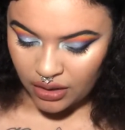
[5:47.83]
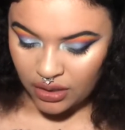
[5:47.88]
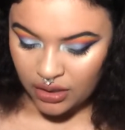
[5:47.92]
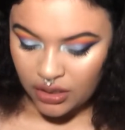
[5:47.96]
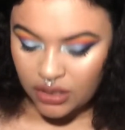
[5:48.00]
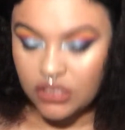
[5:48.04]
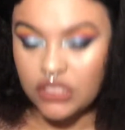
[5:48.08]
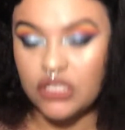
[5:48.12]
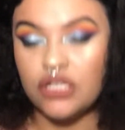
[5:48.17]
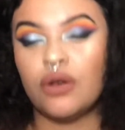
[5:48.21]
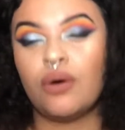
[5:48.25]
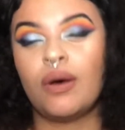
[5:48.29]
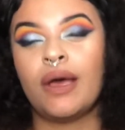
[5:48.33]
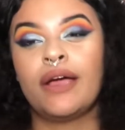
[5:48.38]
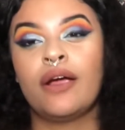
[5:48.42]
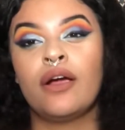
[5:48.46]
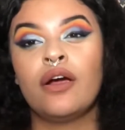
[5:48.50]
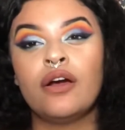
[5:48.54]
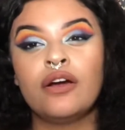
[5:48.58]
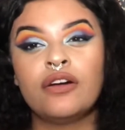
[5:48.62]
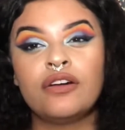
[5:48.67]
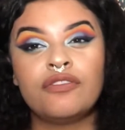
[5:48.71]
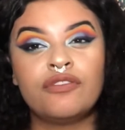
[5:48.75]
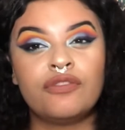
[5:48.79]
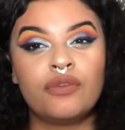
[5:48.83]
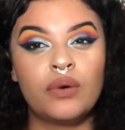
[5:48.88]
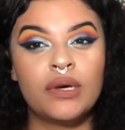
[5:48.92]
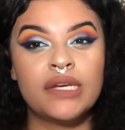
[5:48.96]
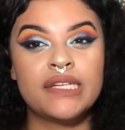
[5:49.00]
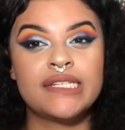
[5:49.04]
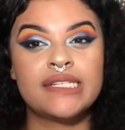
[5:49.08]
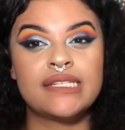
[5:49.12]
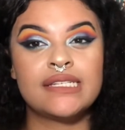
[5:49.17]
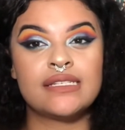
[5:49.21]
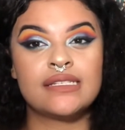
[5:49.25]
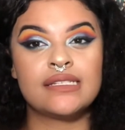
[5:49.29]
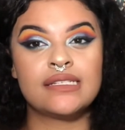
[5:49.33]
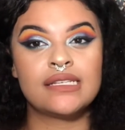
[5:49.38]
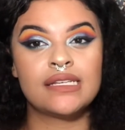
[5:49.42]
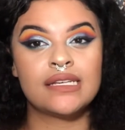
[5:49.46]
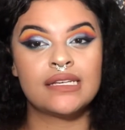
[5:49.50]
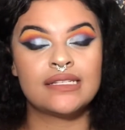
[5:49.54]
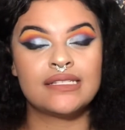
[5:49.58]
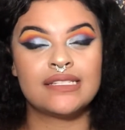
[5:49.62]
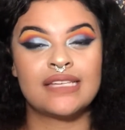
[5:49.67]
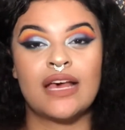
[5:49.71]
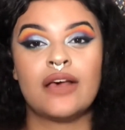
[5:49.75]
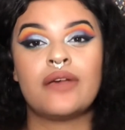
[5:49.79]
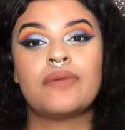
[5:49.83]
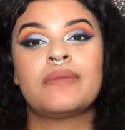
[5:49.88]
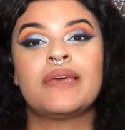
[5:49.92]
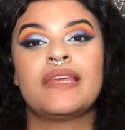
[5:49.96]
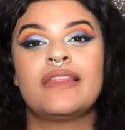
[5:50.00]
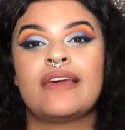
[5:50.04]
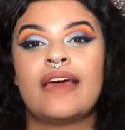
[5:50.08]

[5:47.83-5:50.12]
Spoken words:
So I heard a voice tell me